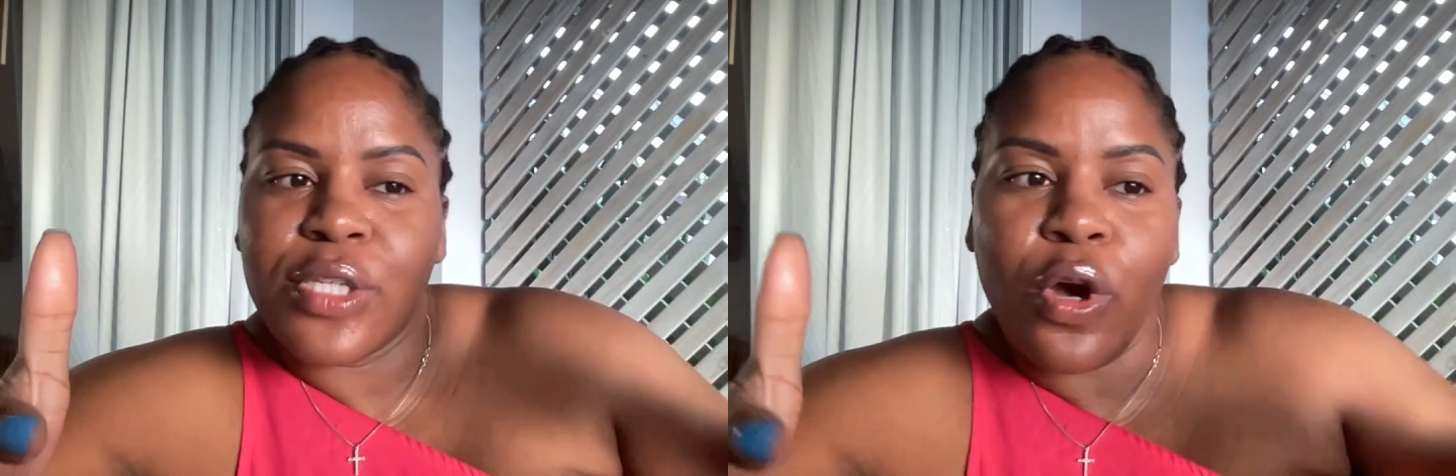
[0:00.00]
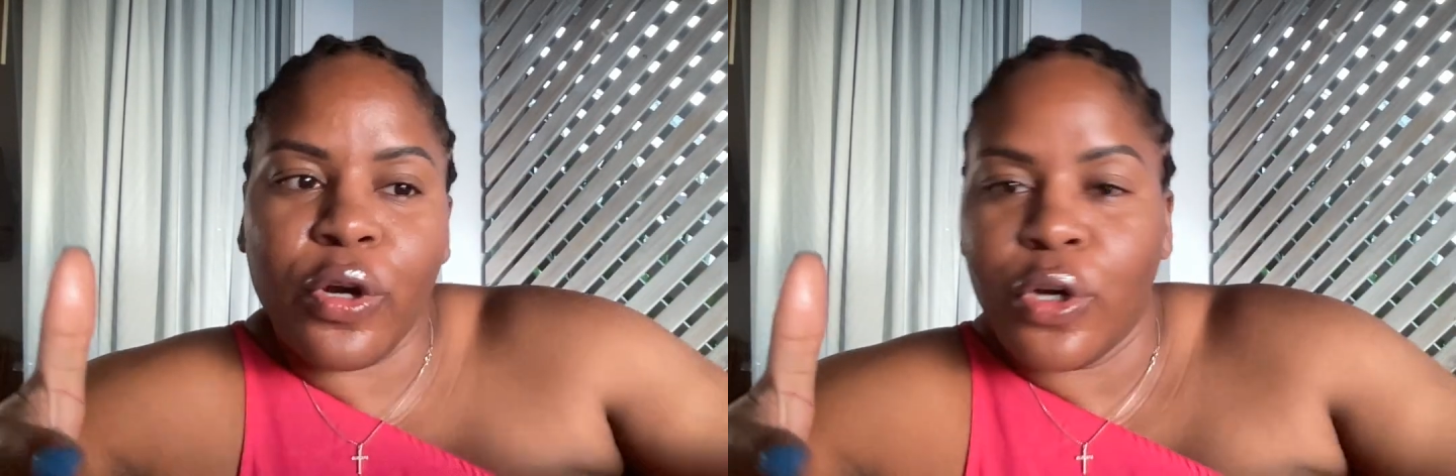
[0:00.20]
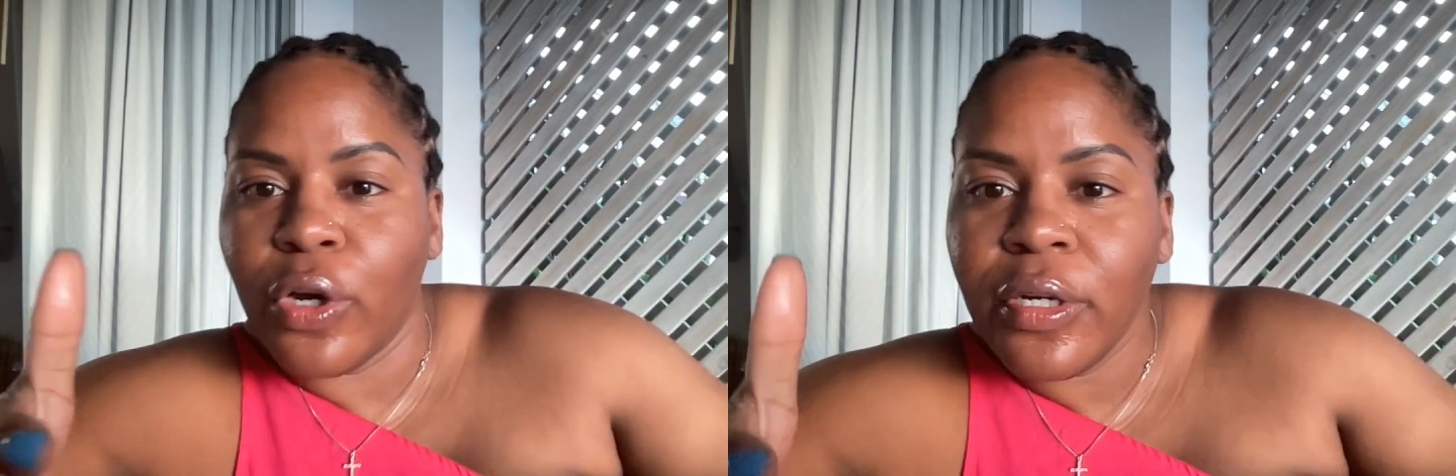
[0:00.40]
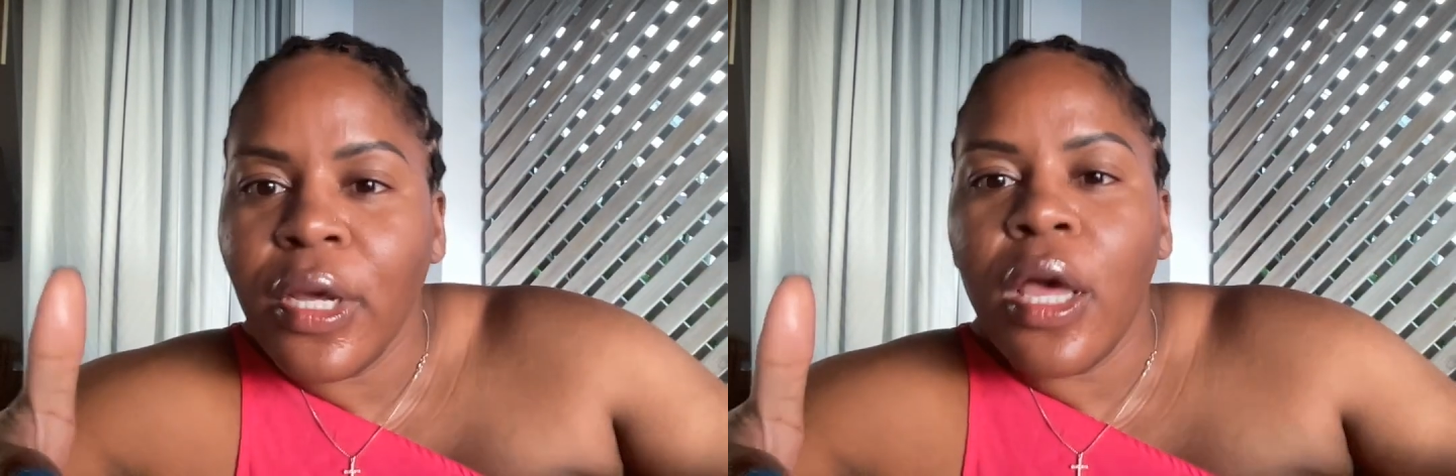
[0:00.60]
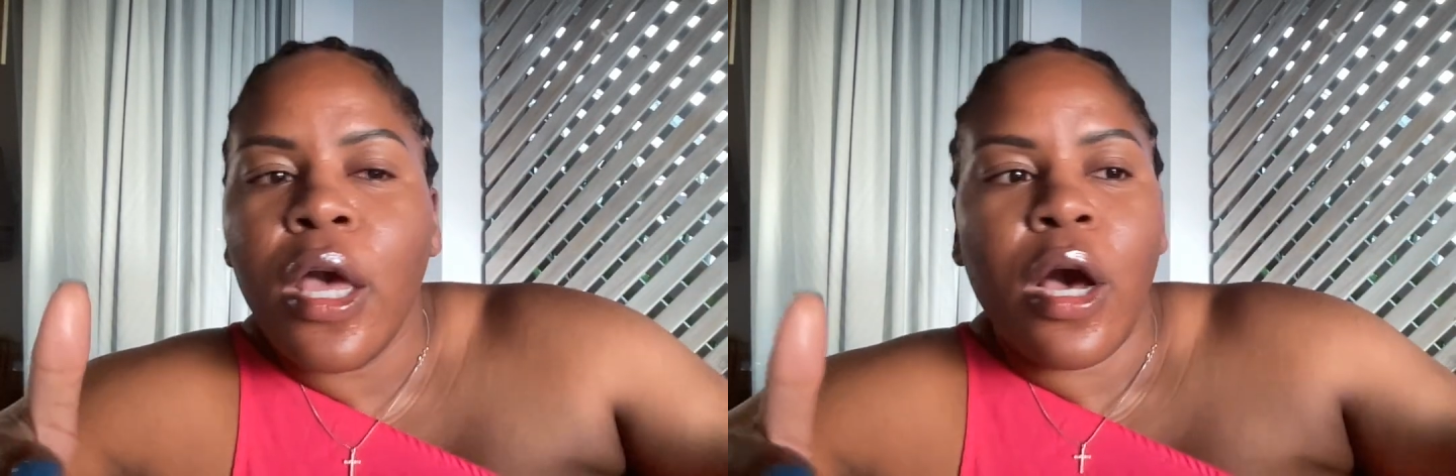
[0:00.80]
going on
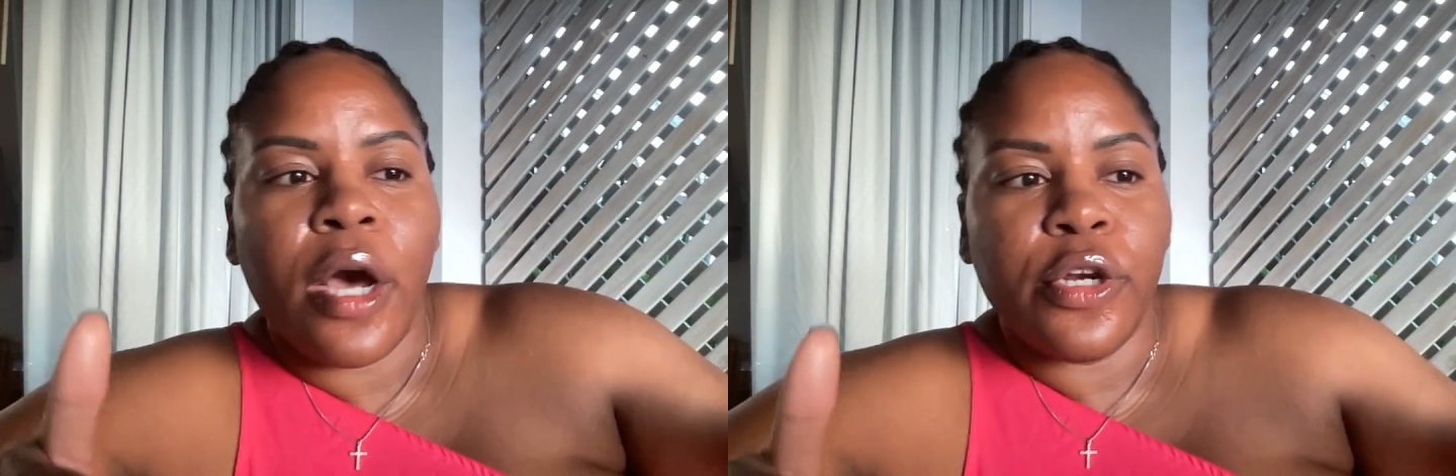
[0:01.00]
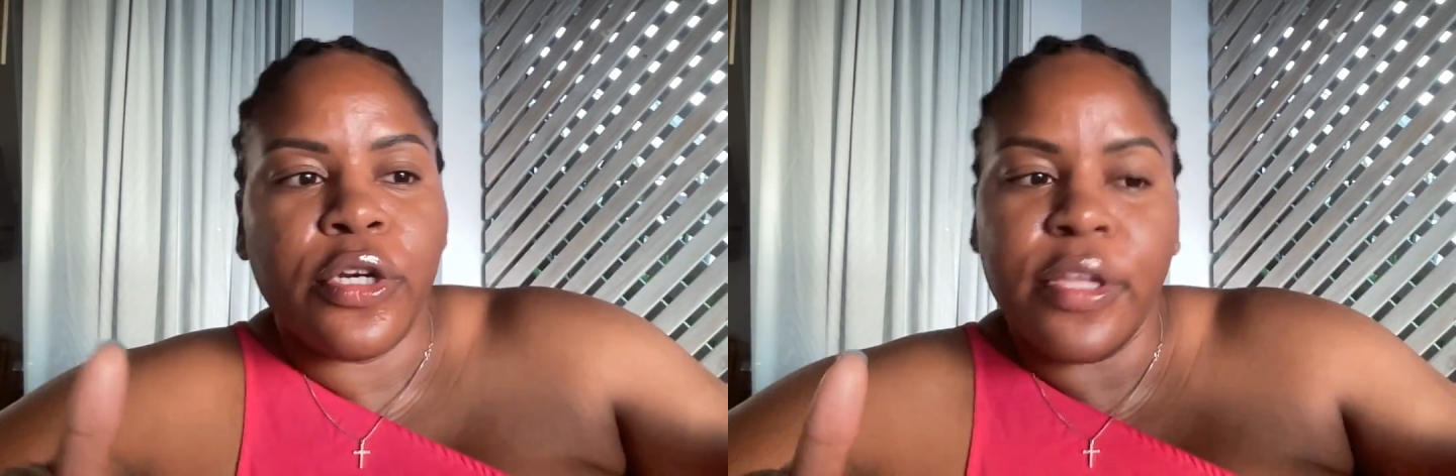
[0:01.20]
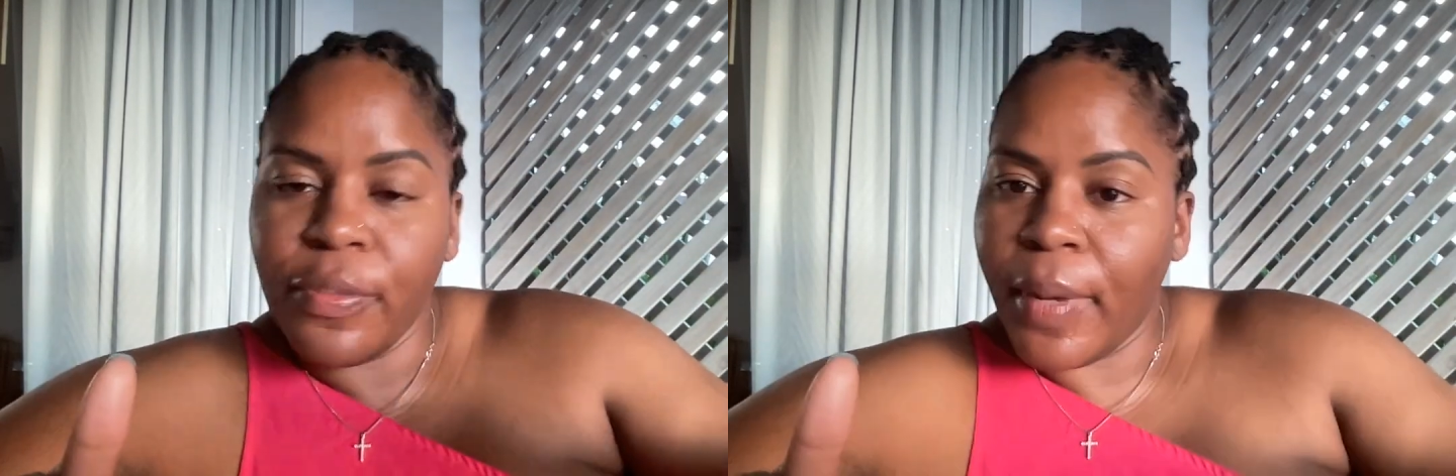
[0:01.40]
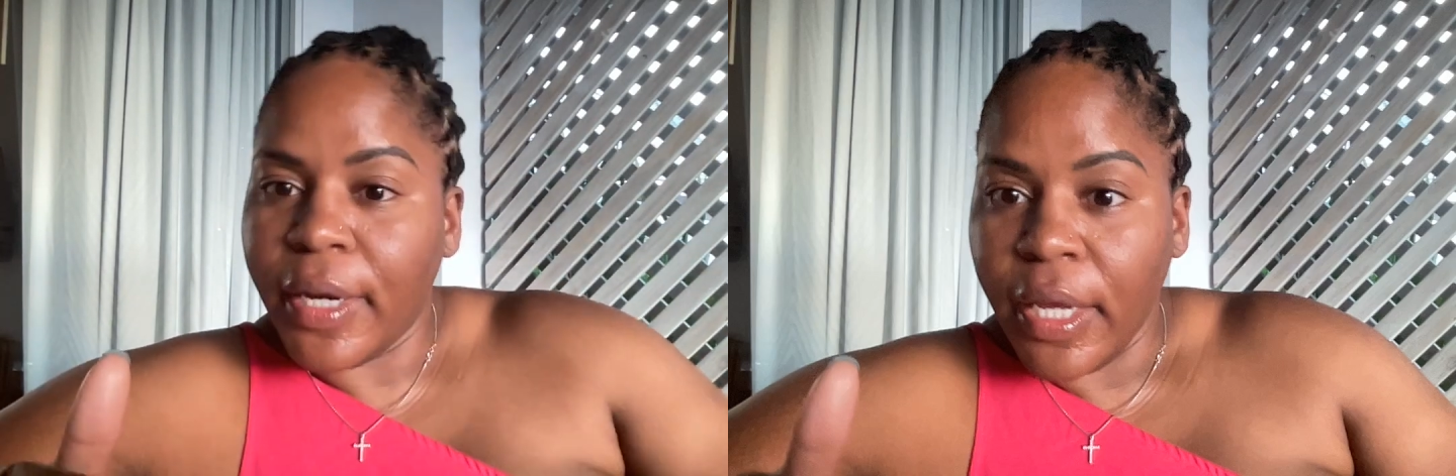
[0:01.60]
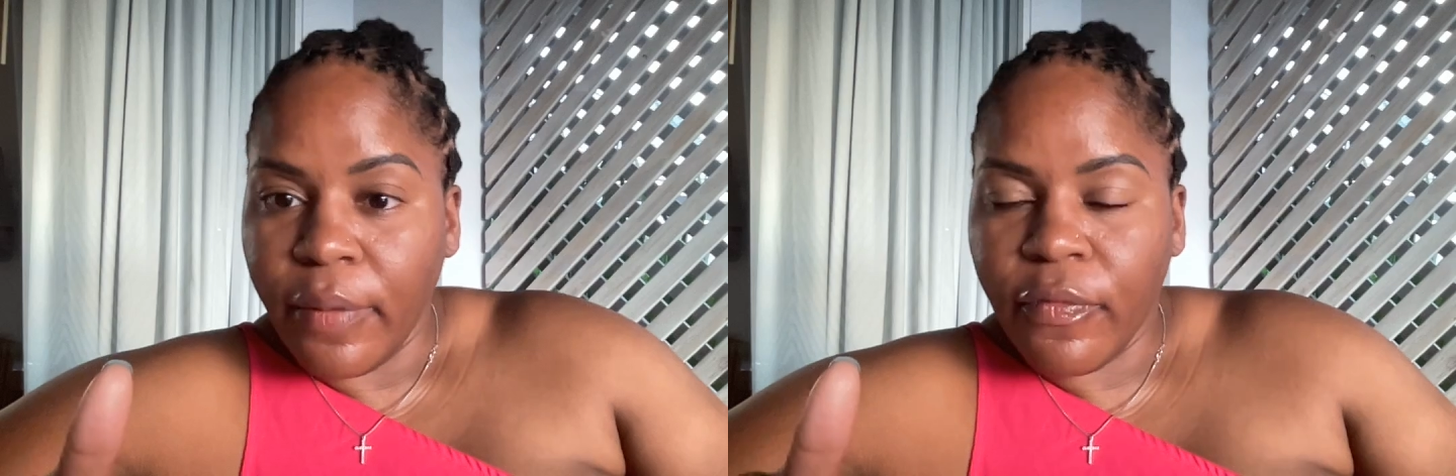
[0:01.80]
underneath my
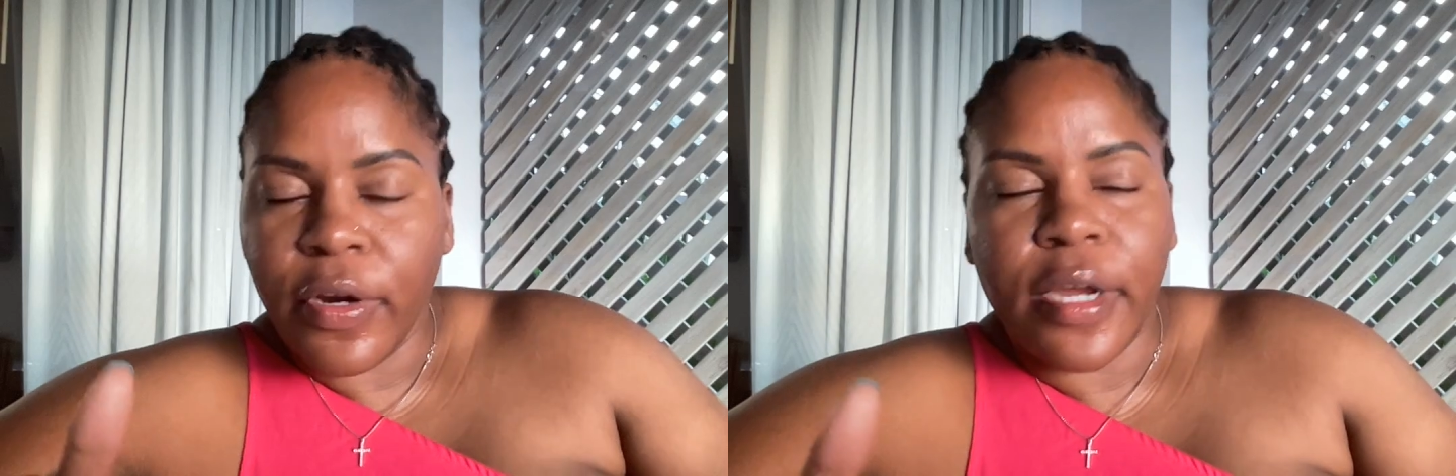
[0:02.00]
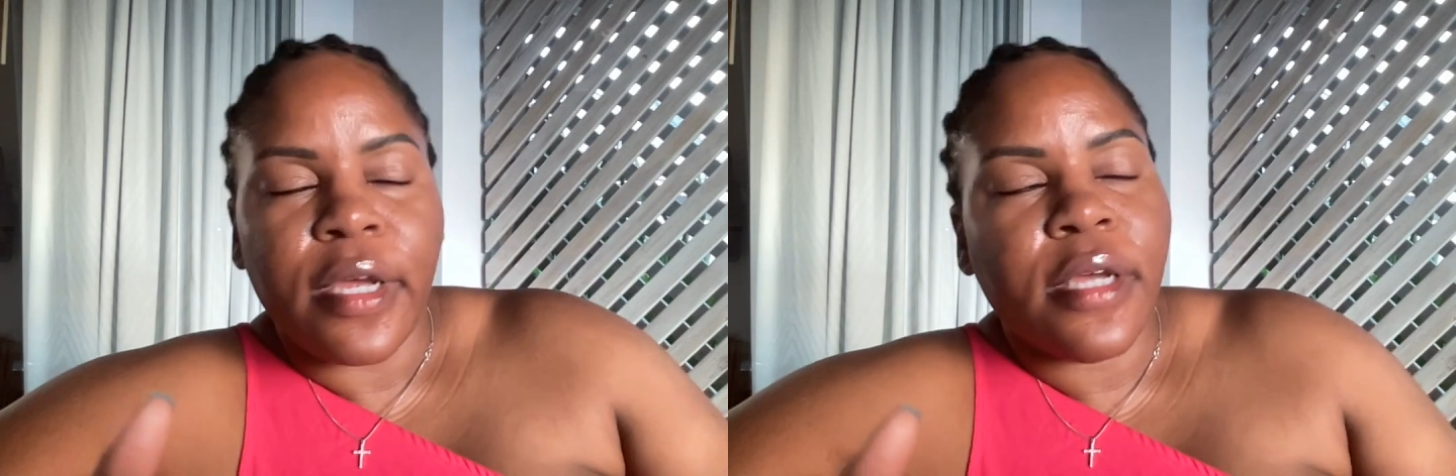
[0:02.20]
name, right?